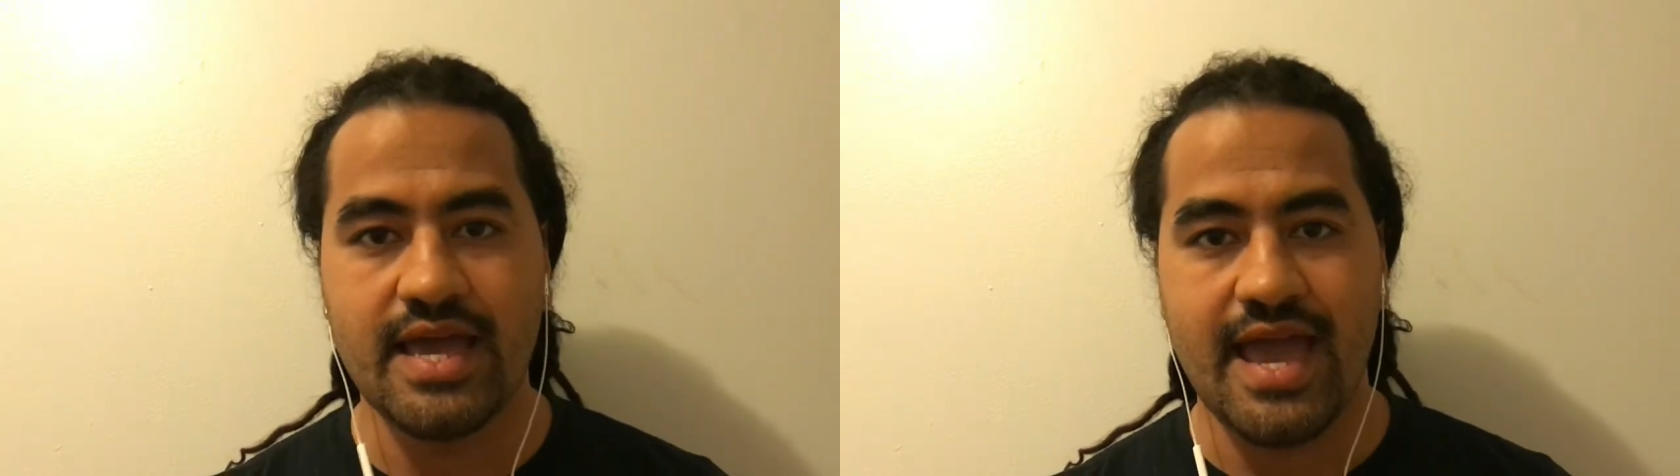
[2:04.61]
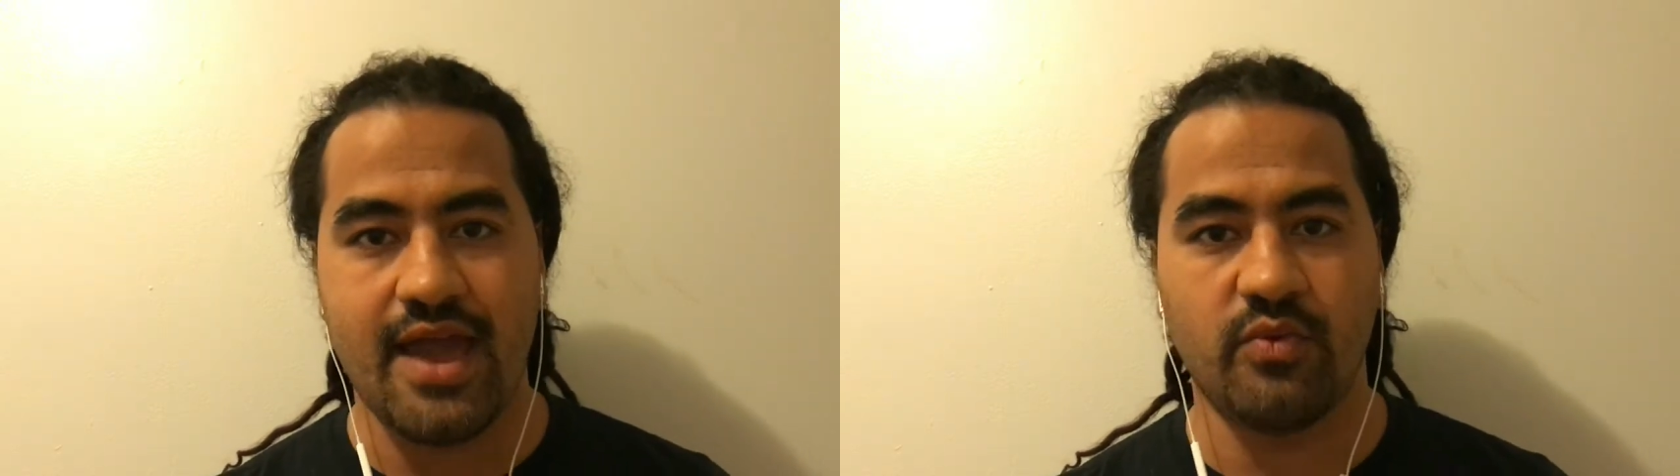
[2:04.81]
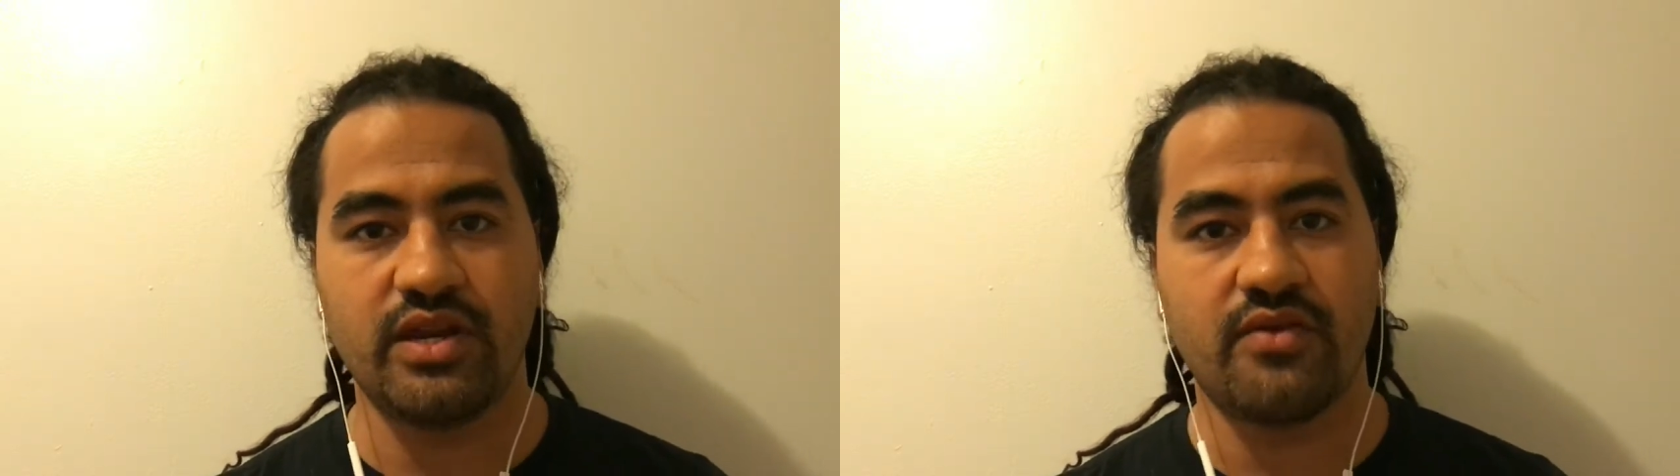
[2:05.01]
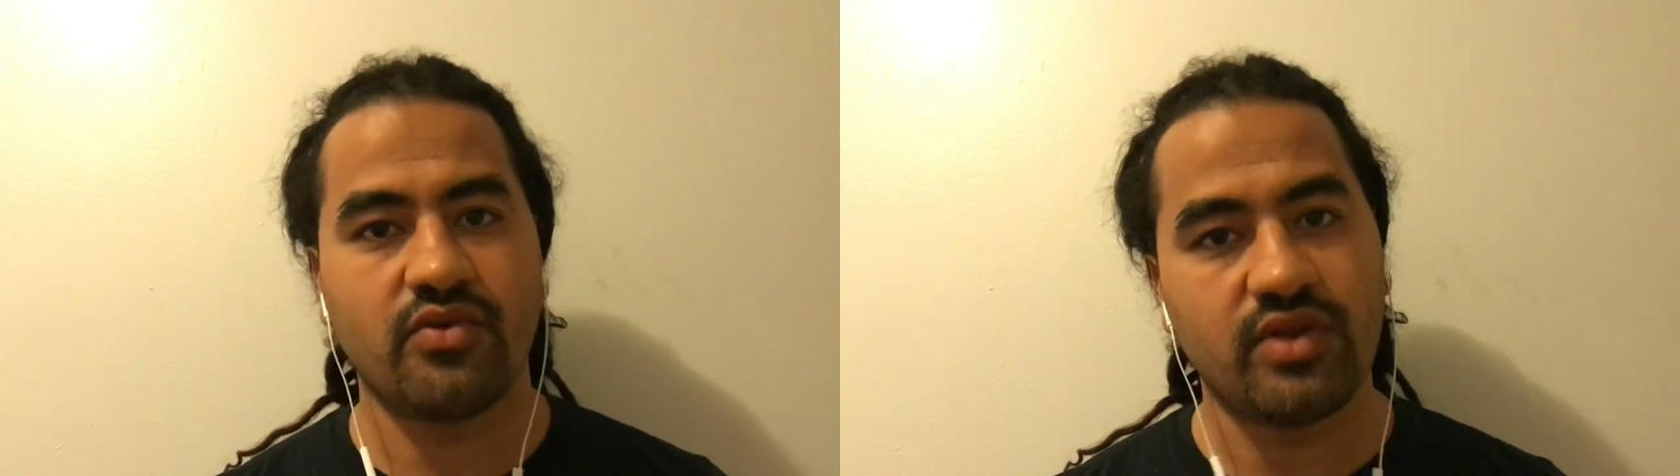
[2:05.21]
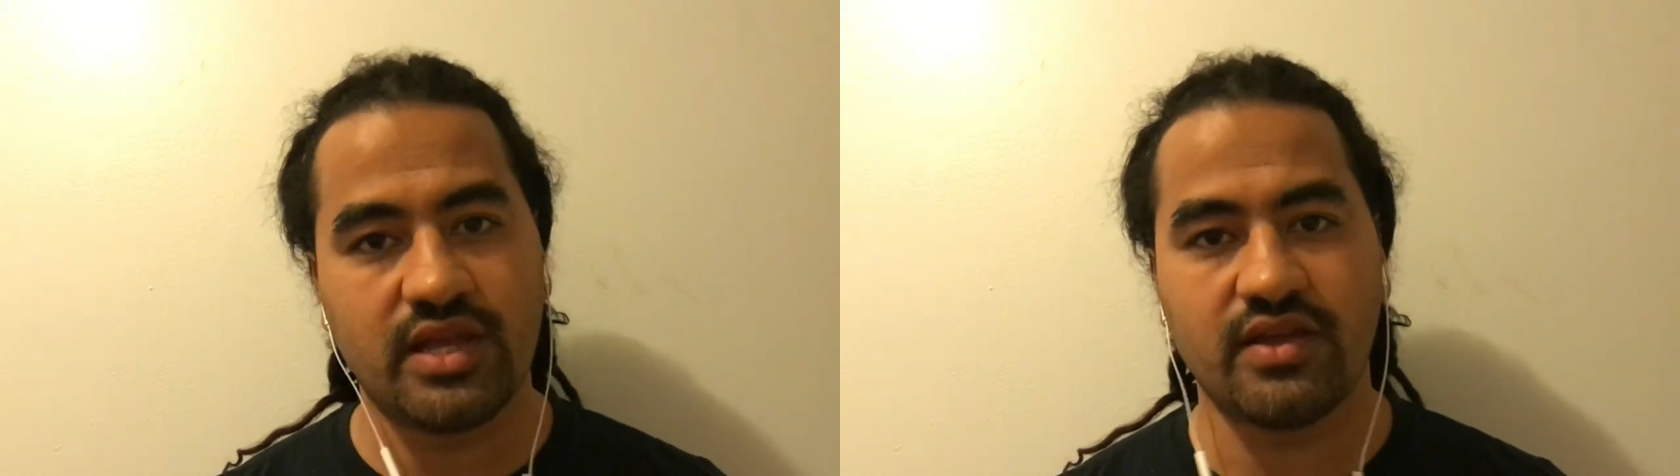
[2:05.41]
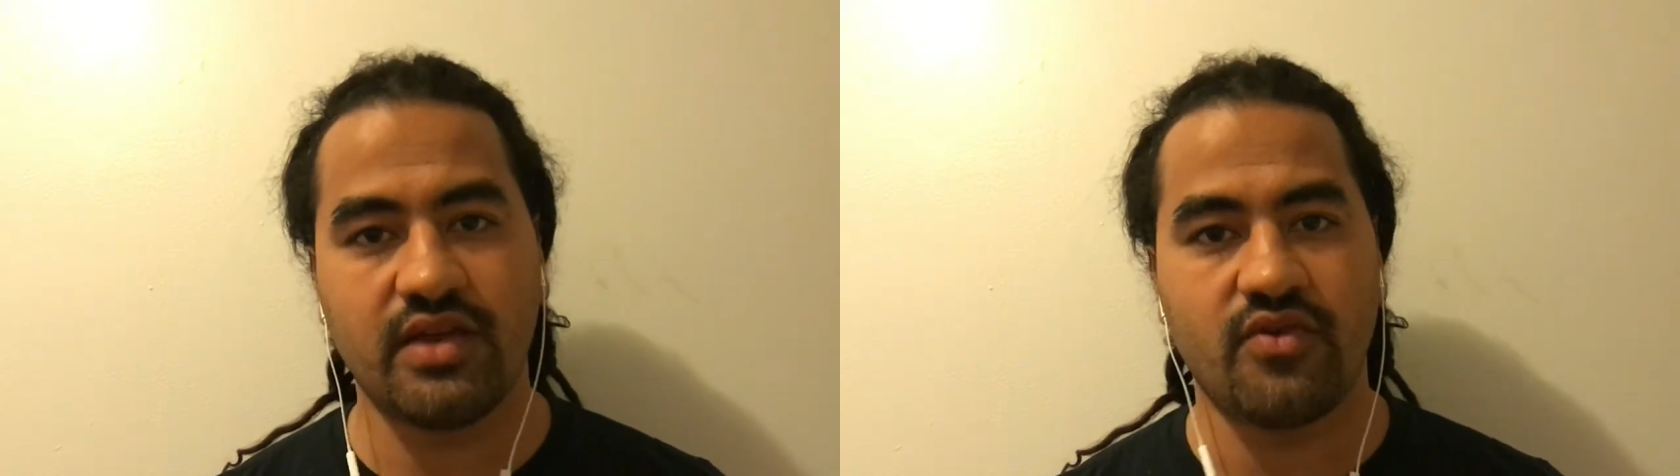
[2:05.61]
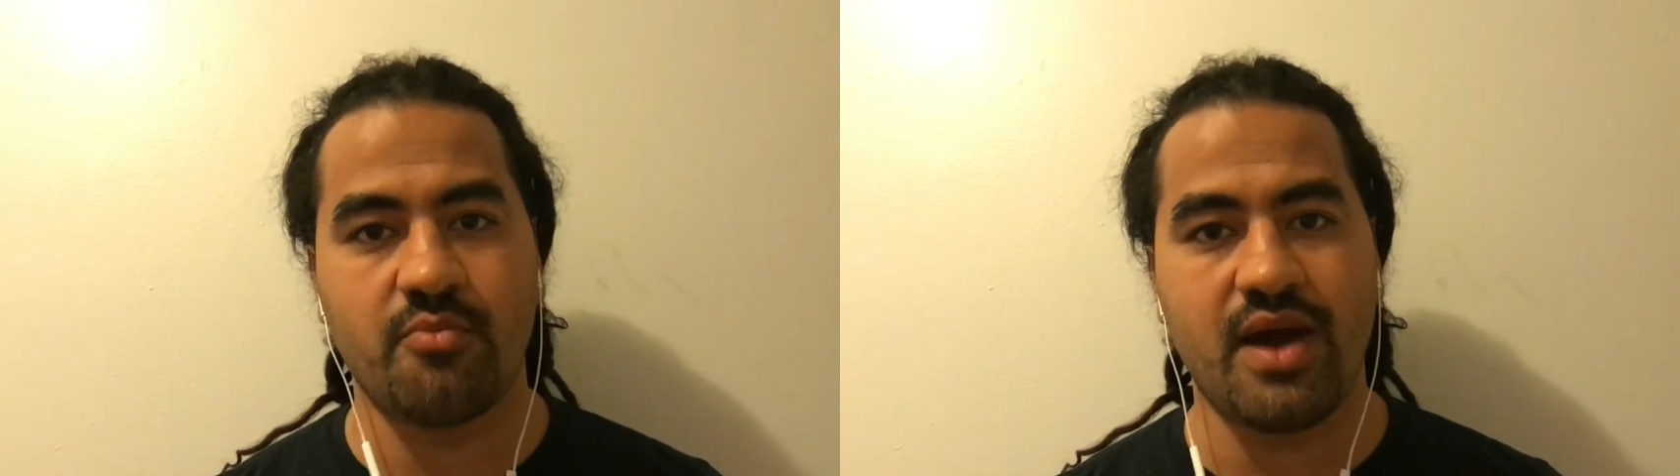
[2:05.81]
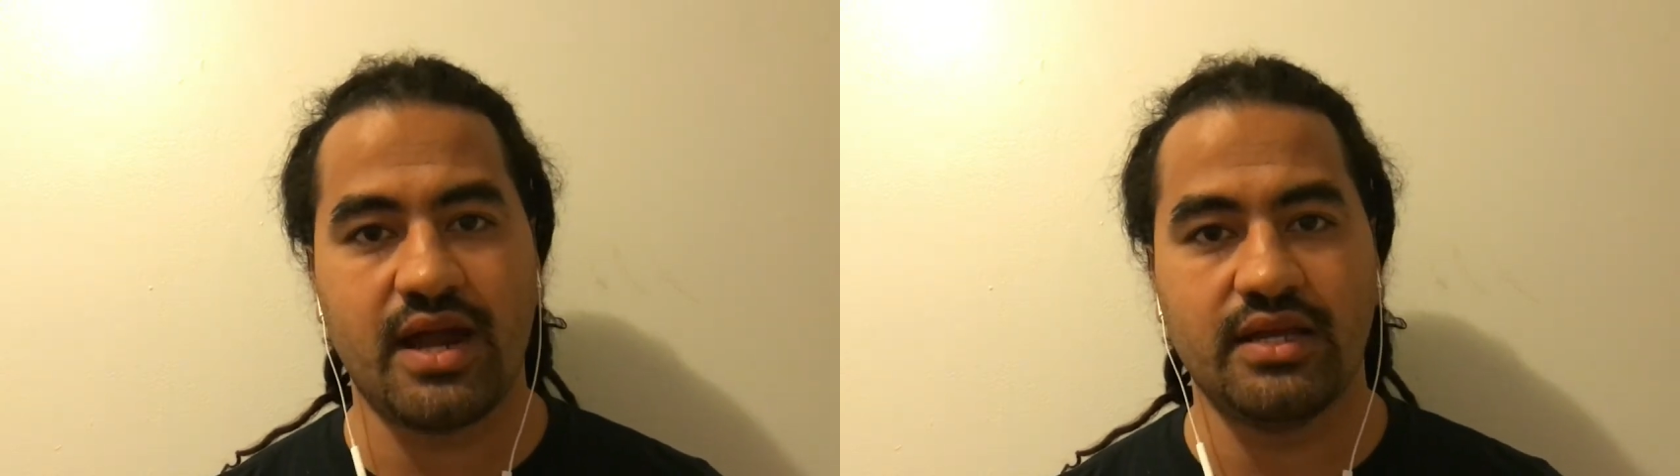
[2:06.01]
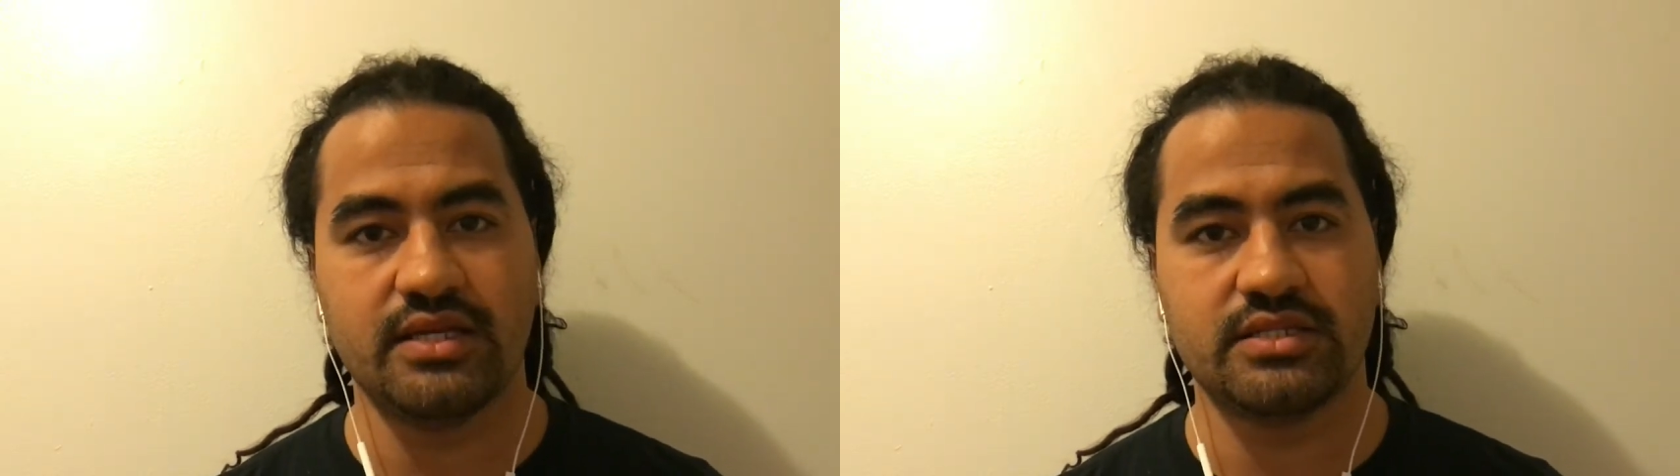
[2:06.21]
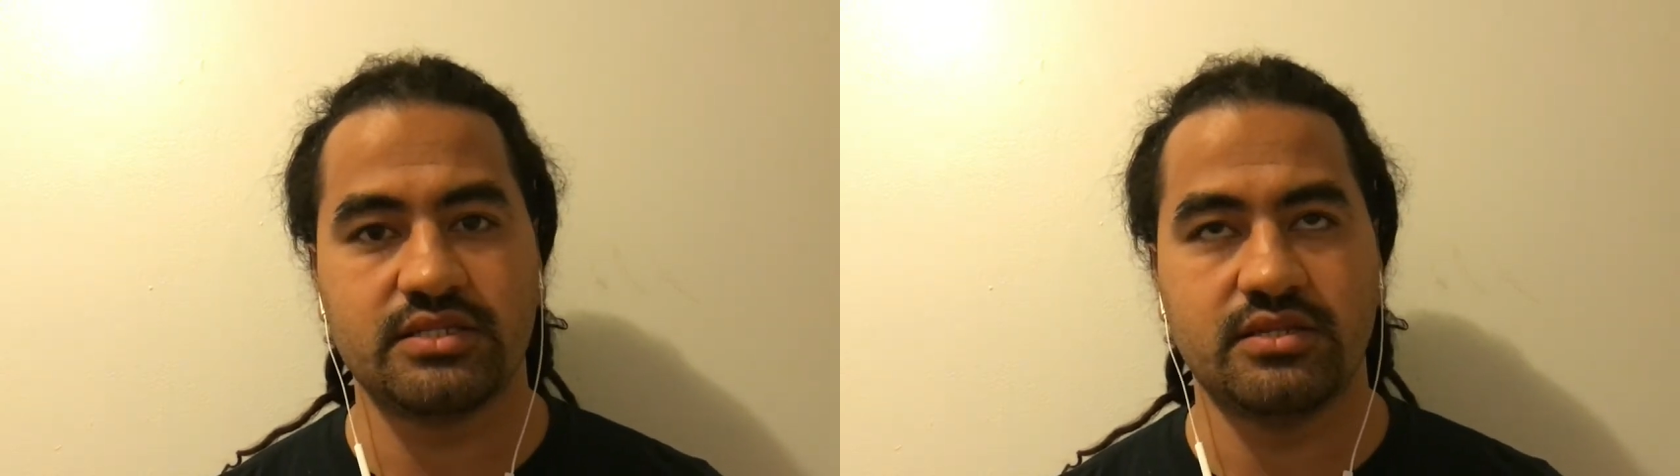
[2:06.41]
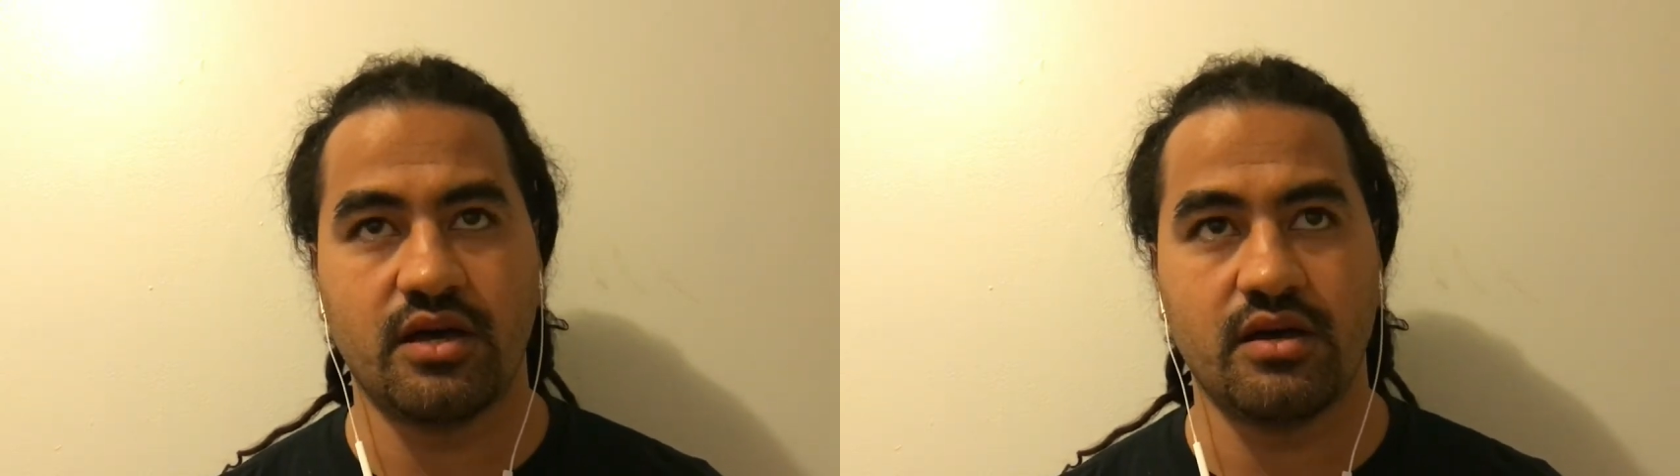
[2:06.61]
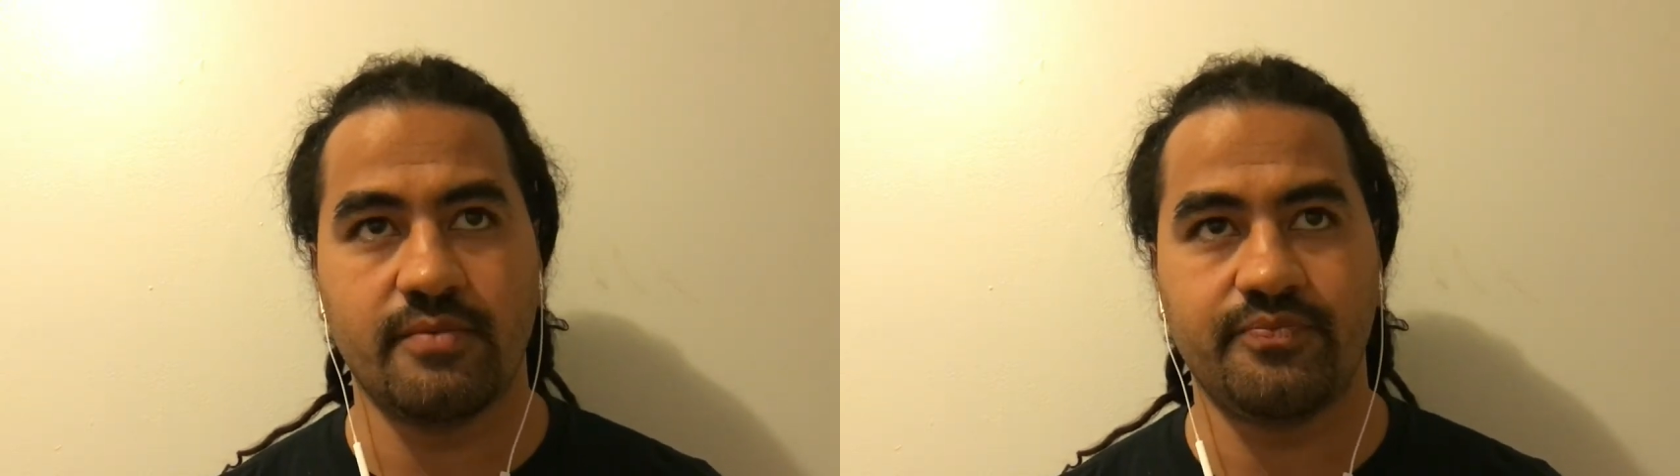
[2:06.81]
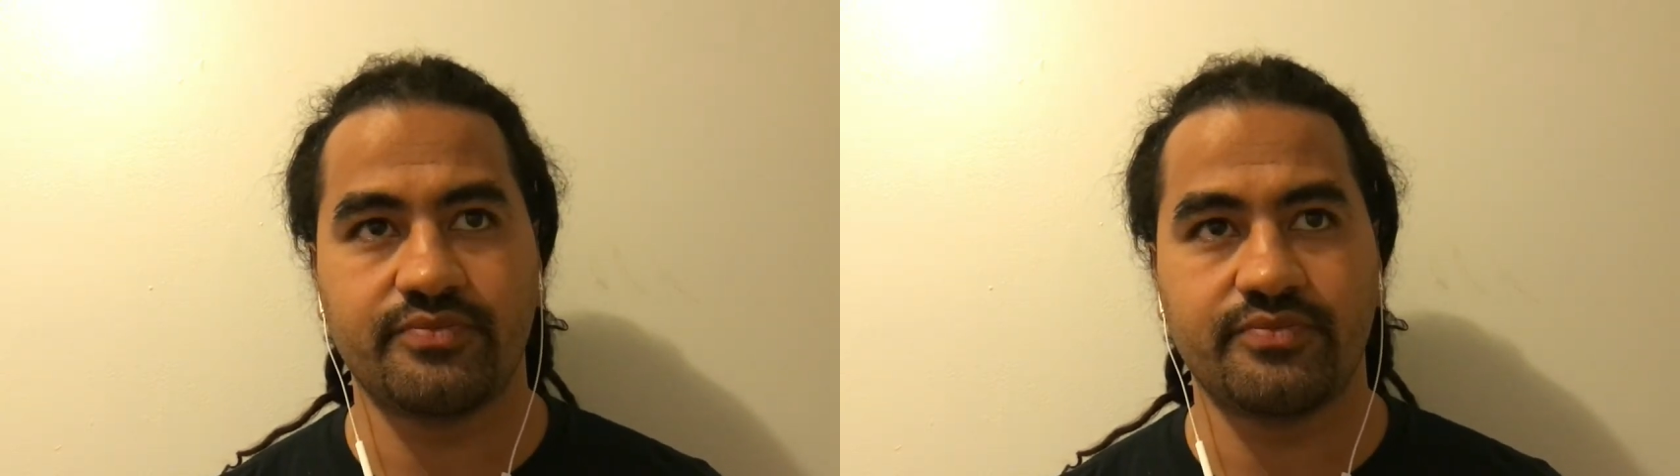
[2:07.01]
and we never really give our bodies the